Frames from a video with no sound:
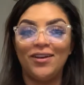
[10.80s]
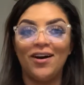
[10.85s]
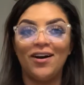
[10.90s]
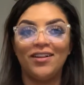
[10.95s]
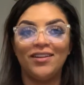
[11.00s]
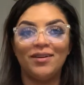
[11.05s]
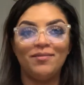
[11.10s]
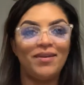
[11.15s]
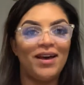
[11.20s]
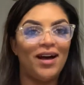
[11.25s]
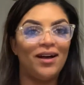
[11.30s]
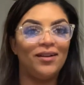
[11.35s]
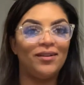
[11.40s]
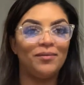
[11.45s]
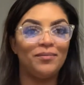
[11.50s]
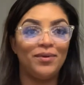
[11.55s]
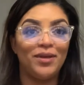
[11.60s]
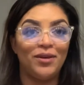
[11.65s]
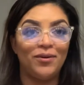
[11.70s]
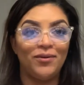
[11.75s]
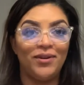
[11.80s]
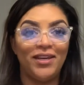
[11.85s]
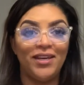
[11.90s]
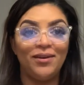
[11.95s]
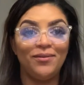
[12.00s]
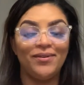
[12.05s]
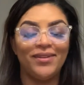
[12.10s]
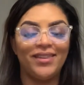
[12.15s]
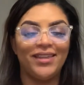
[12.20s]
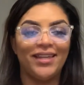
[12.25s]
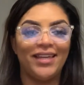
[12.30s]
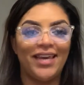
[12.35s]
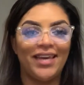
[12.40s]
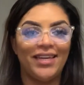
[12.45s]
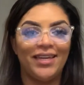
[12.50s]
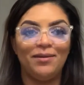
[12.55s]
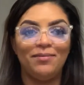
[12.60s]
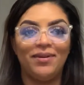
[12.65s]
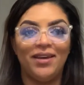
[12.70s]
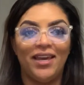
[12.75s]
All About Beauty with
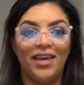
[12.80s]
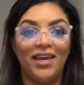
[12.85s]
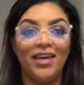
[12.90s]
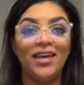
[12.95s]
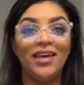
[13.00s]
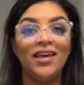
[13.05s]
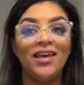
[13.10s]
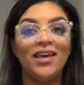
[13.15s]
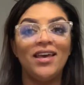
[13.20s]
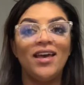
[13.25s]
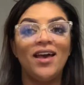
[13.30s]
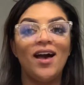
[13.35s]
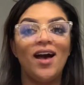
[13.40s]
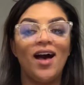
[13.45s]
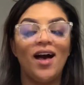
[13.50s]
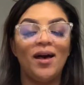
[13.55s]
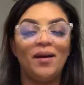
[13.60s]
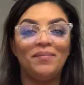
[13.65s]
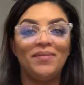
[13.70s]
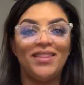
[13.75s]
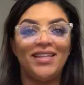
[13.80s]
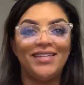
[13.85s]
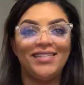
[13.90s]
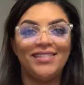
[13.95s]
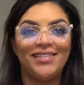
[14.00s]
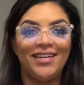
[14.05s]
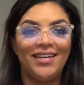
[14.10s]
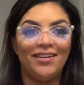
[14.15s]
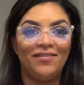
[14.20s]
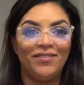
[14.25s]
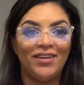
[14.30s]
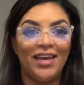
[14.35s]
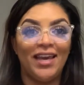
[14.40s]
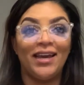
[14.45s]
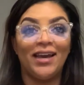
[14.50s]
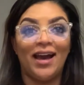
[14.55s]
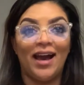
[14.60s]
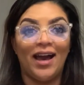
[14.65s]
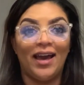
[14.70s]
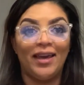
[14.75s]
Lady B. This
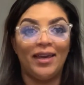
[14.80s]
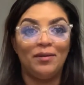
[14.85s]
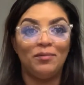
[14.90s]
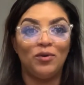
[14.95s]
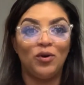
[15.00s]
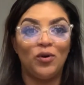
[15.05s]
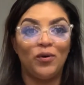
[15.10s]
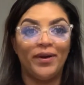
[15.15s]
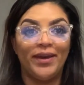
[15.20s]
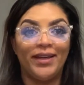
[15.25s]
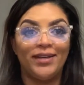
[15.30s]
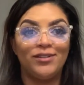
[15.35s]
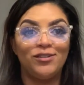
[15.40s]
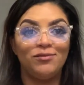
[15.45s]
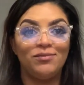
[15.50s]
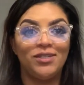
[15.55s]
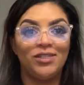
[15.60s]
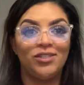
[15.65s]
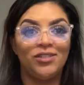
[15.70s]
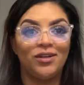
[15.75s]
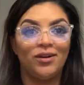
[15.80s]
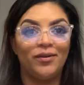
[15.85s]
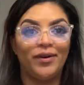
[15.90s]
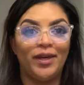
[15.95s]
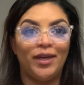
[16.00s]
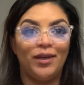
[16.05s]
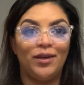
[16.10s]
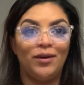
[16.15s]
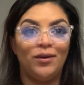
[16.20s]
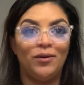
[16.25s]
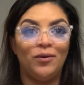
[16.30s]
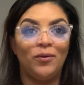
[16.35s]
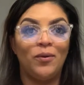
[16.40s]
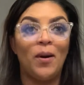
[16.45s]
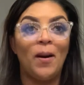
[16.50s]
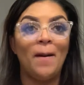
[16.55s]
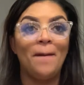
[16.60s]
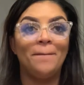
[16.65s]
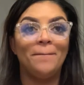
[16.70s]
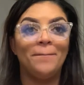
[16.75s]
evening I am going to be showing you
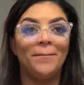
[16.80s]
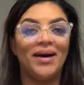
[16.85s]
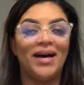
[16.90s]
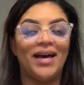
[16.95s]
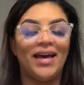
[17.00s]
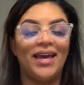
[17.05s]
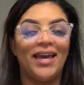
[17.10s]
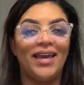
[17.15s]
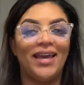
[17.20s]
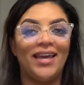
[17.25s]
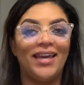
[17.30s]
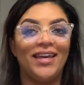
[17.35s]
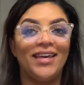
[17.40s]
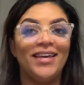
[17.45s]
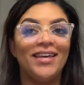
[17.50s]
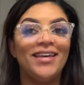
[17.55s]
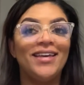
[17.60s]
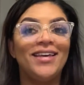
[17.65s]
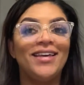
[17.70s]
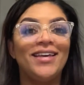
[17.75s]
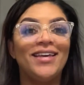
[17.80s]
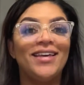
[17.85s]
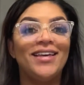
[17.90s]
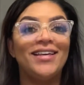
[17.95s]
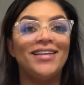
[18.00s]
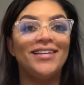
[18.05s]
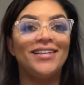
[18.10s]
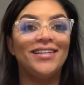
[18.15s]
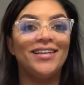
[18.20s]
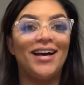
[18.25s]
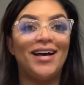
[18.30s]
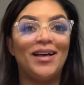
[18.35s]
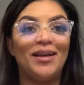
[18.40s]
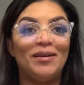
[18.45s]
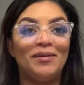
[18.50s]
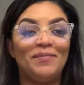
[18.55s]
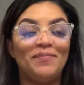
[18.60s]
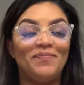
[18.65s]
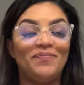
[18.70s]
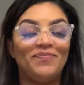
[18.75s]
my
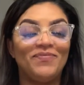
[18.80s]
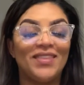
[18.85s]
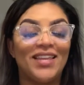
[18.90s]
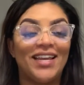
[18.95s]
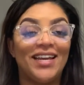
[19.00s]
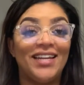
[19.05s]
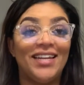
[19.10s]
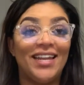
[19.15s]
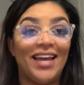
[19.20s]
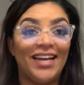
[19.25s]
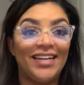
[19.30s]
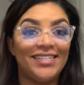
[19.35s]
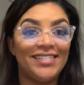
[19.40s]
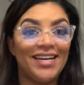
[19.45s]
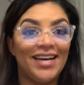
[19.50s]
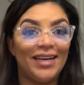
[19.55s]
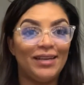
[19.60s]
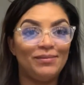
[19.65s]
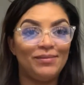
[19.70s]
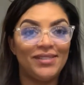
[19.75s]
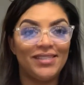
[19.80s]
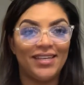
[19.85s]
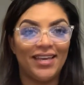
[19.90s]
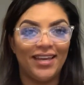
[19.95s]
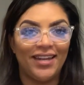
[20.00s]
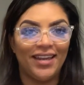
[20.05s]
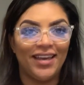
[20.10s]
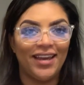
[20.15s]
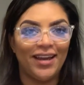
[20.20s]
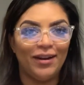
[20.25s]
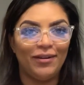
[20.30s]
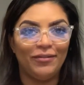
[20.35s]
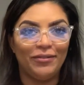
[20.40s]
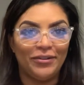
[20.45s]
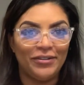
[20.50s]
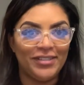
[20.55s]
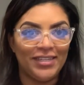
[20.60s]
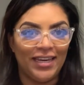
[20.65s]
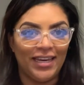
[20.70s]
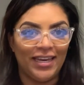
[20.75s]
nighttime skincare
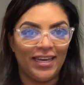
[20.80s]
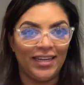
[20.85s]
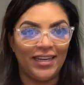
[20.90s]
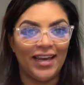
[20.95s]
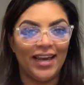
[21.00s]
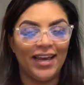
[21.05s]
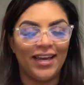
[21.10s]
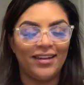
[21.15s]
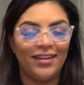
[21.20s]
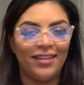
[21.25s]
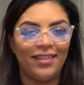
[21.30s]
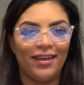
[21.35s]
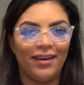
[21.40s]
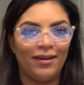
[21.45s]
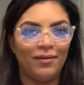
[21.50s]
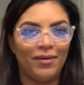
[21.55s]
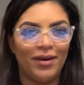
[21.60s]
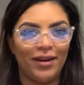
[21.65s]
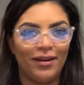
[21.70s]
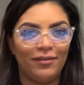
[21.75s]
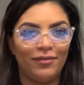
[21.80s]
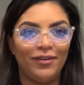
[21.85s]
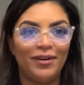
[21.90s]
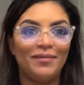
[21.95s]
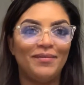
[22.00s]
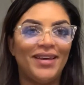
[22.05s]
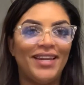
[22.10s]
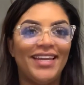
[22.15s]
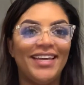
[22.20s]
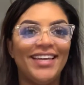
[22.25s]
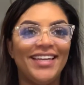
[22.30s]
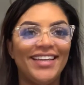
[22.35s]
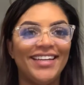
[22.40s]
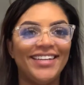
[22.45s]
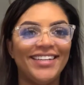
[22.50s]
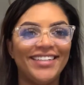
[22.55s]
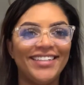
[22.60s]
routine. I had to think about it for a minute.